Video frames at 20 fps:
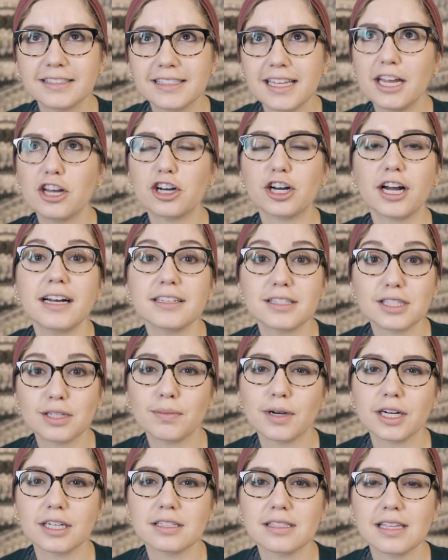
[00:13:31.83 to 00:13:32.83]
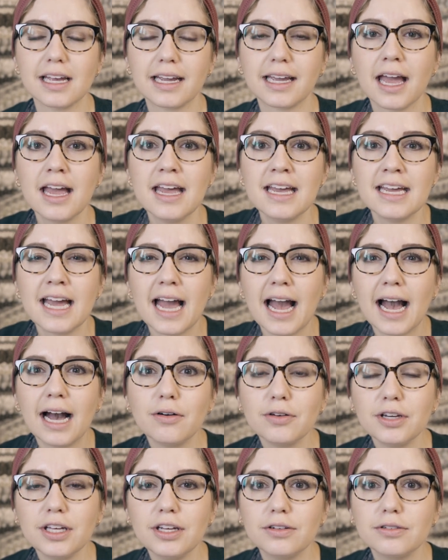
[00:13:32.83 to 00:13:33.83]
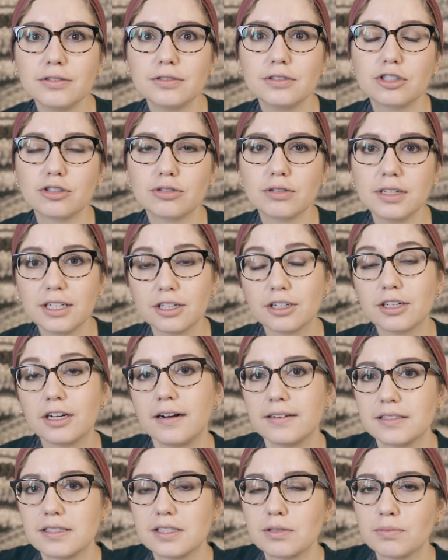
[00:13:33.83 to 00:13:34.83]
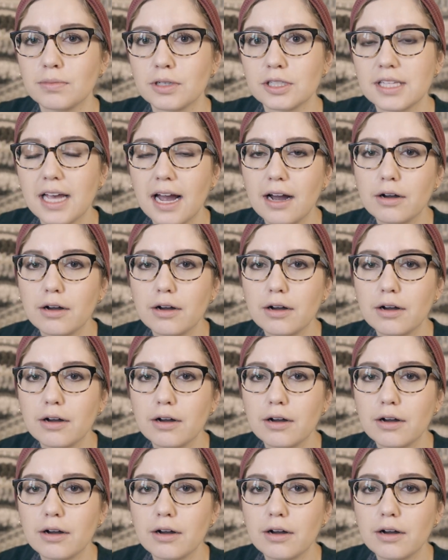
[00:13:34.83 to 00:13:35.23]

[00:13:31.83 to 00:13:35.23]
say your customers, like how do you treat your customers